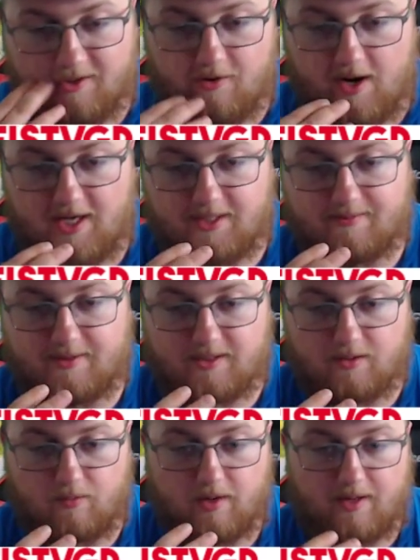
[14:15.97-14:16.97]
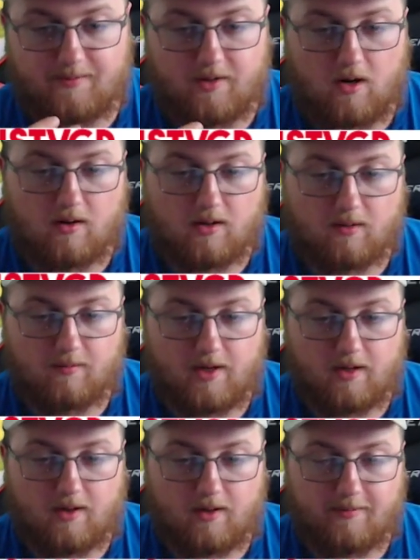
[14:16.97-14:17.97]
grasp as to what I'm talking
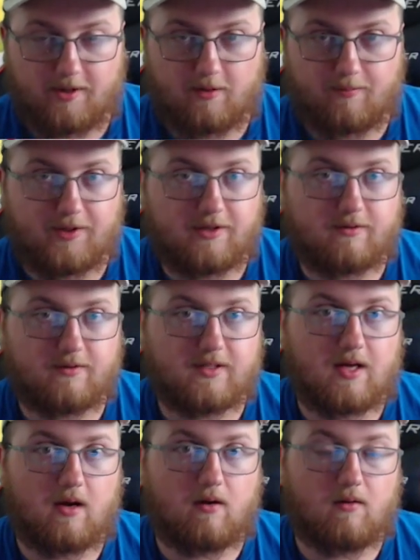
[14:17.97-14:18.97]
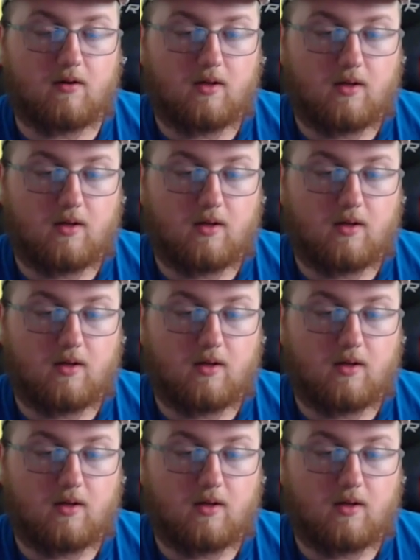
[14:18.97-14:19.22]
about on a bigger picture scale,